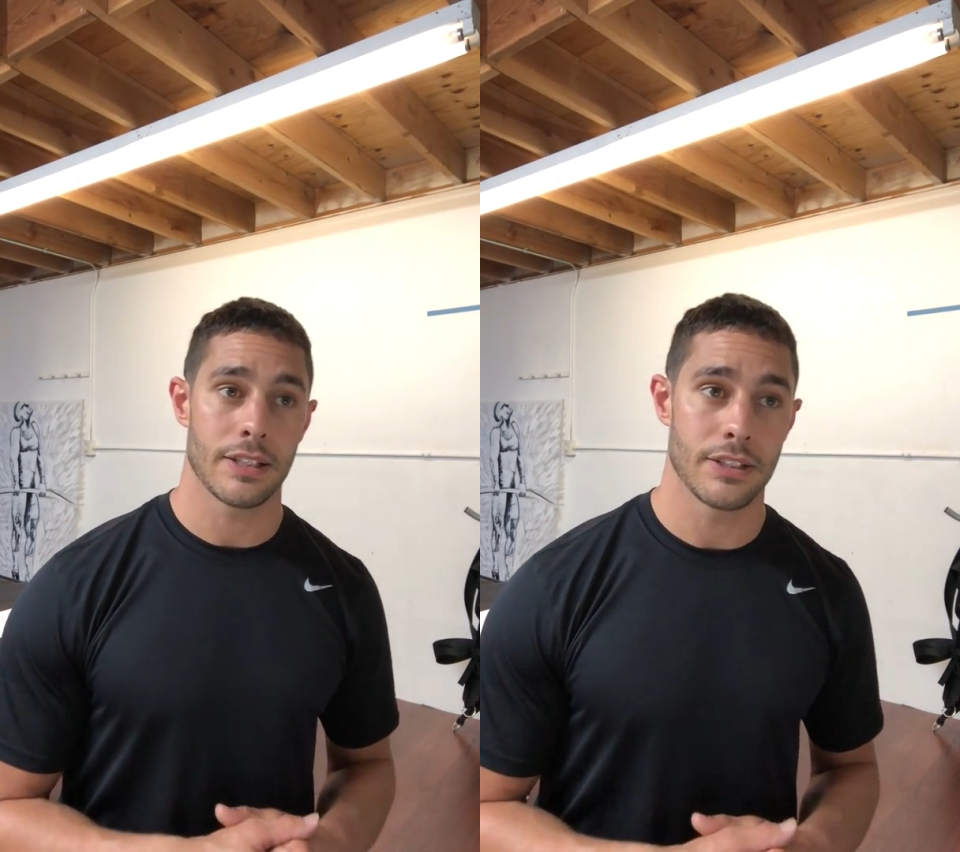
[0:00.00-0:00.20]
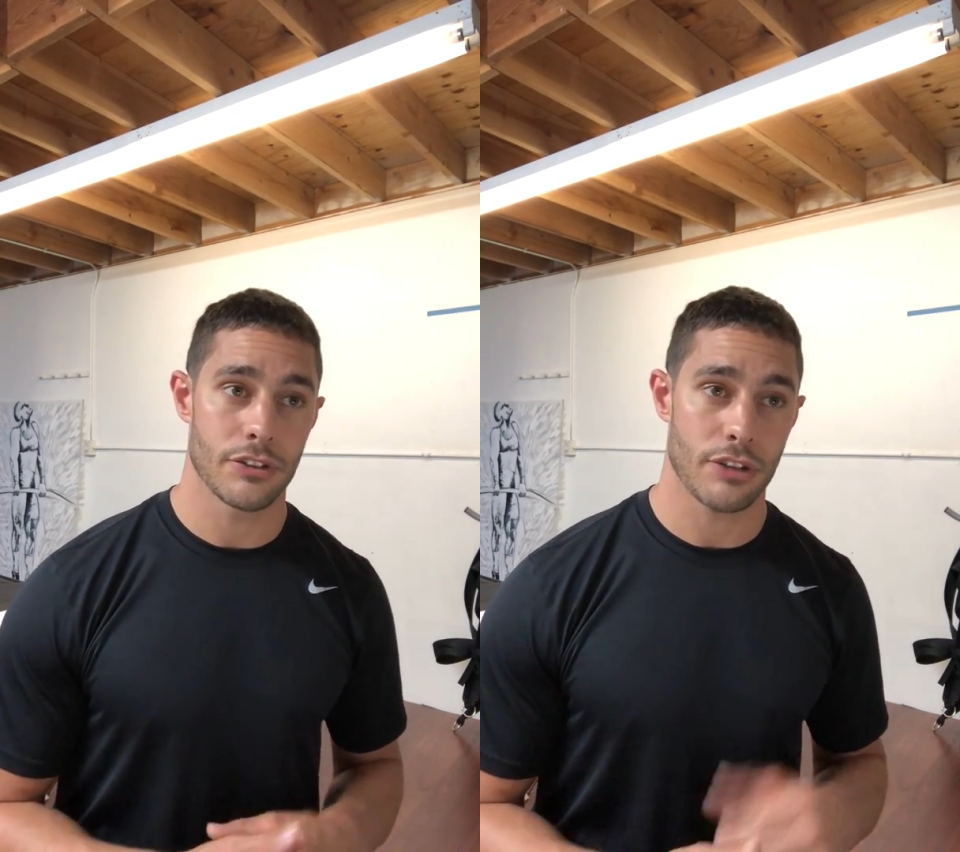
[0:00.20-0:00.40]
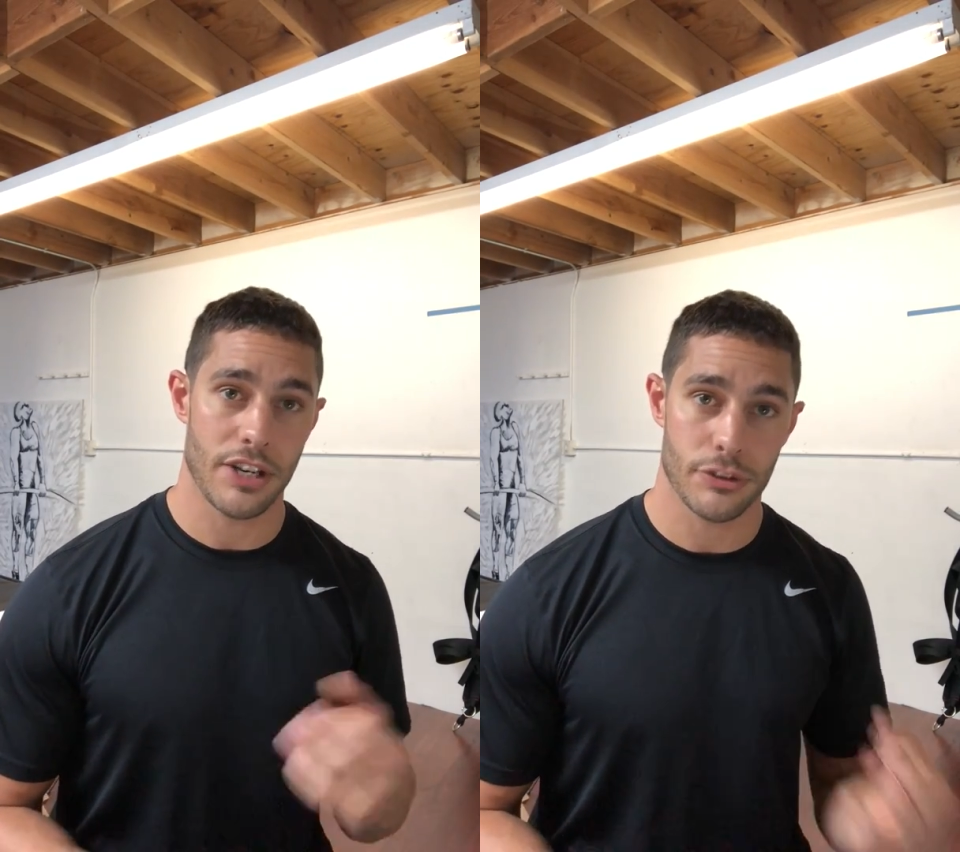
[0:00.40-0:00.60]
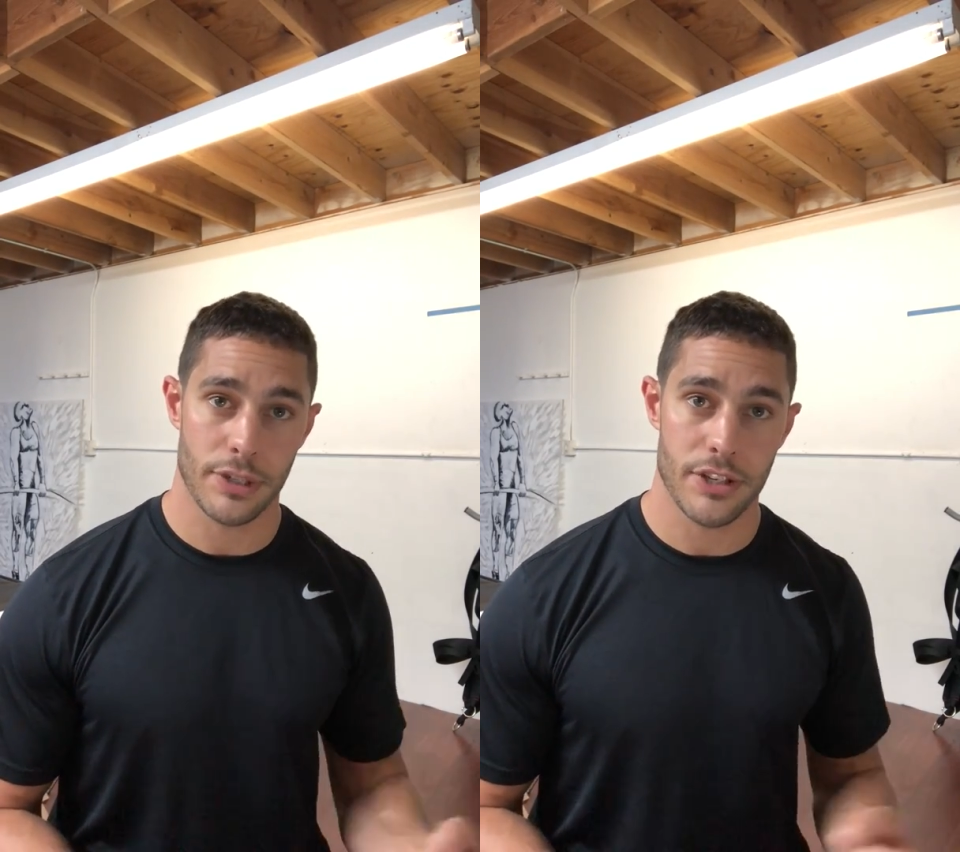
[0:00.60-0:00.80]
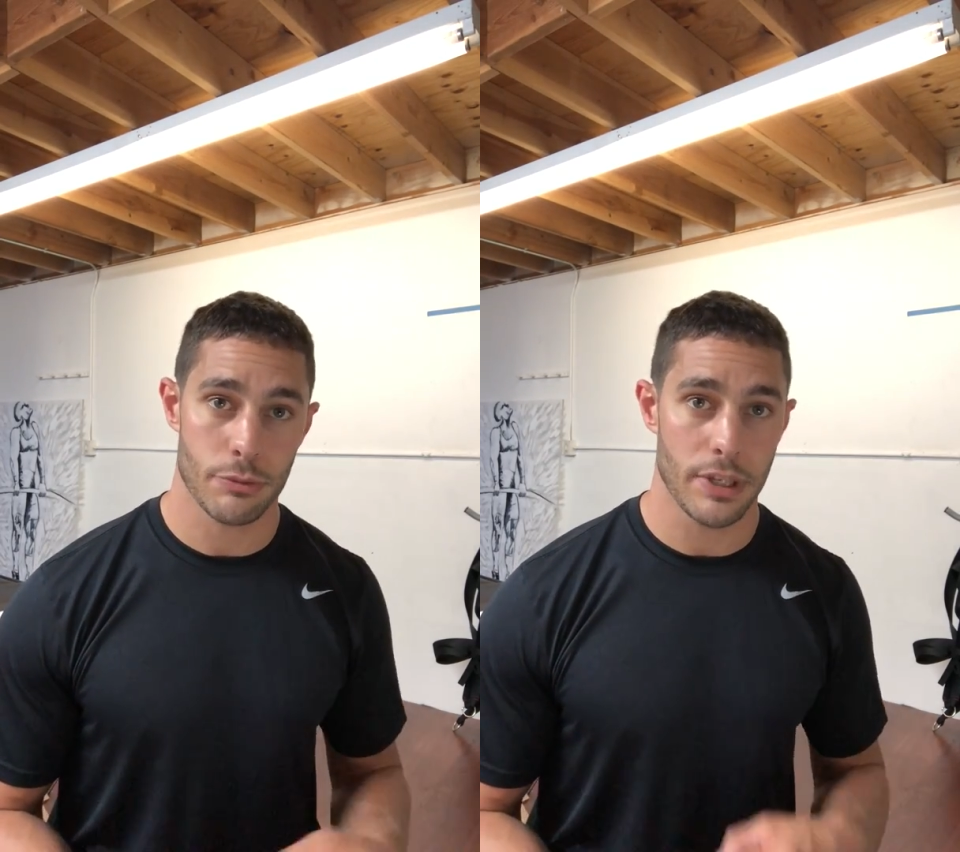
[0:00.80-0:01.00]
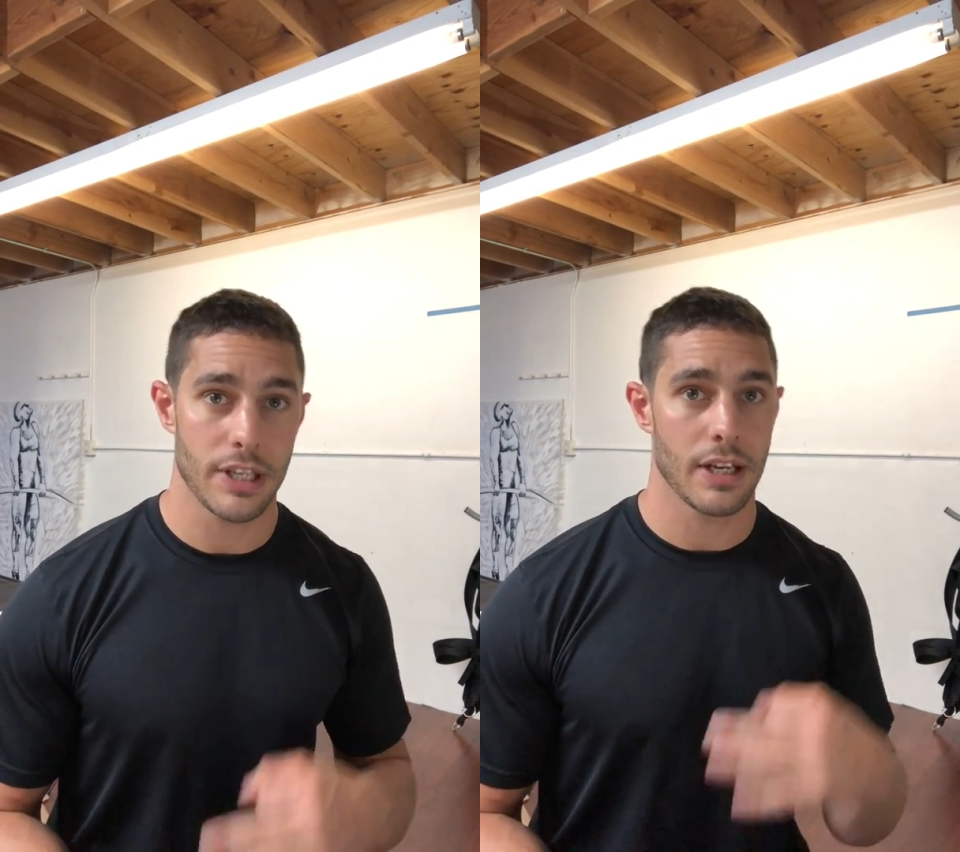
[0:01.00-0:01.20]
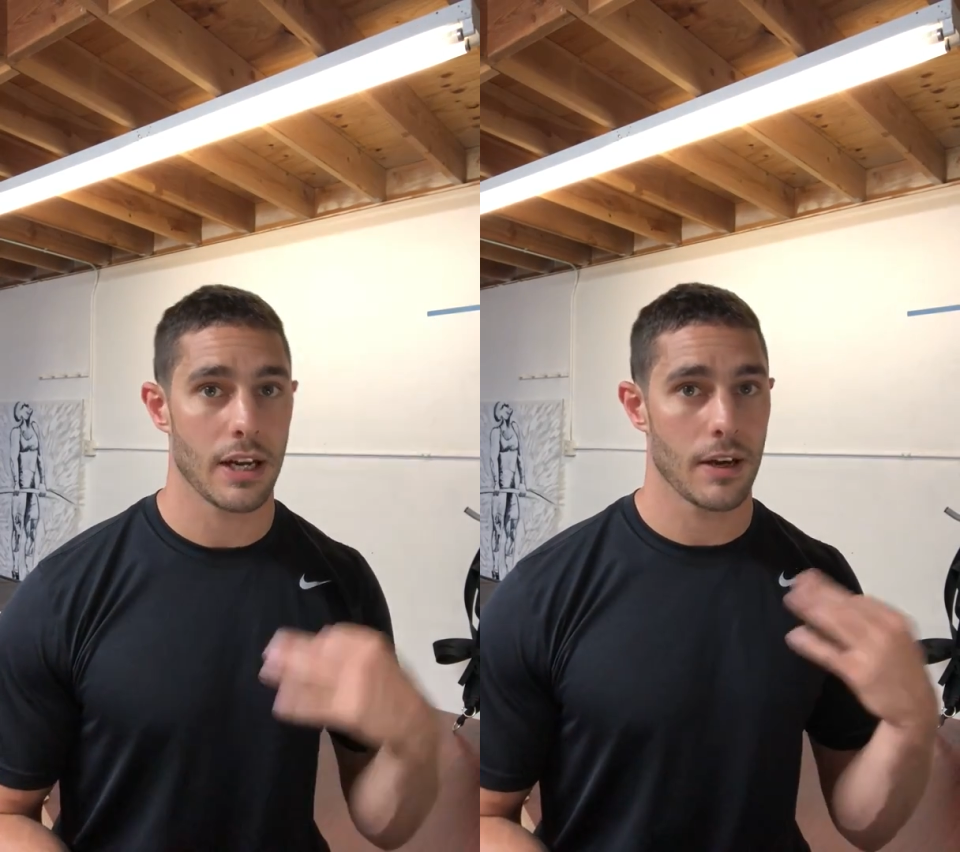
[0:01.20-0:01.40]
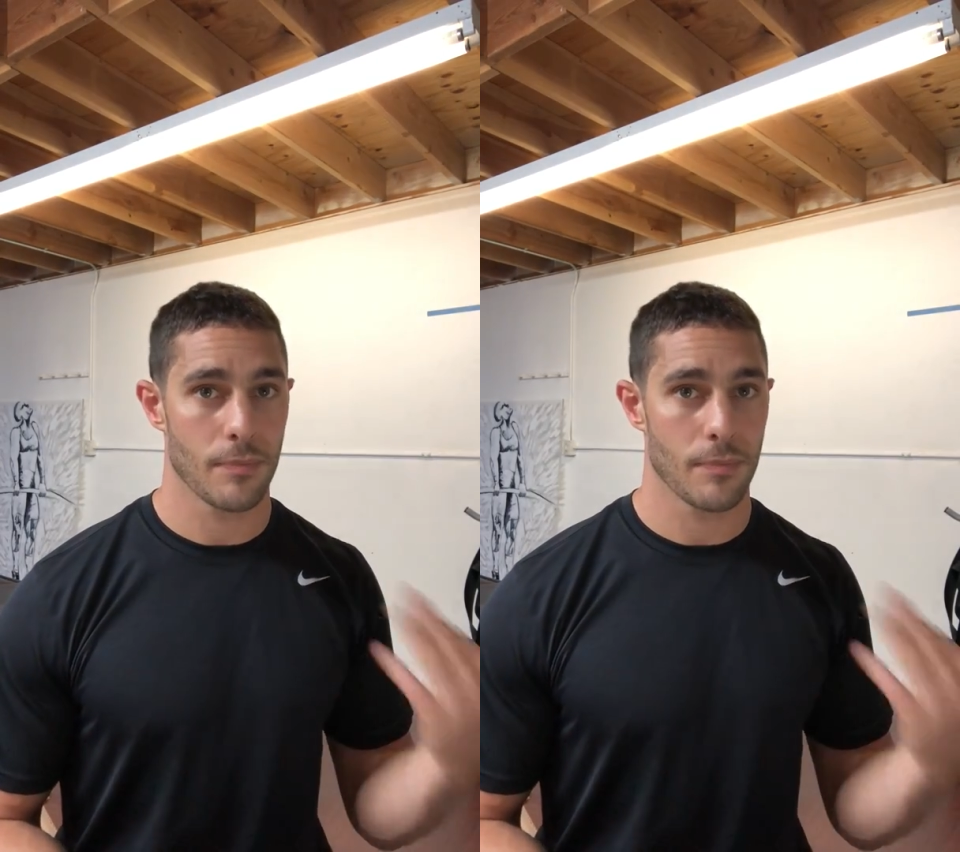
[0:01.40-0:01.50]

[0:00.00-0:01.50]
He trains 3 days a week.